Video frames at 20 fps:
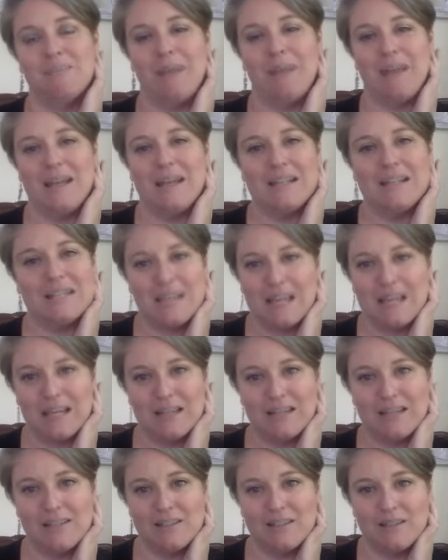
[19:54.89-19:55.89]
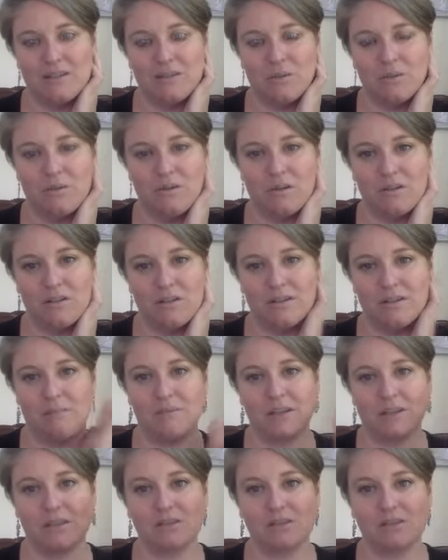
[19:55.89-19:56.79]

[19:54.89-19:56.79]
Bite Dance or something.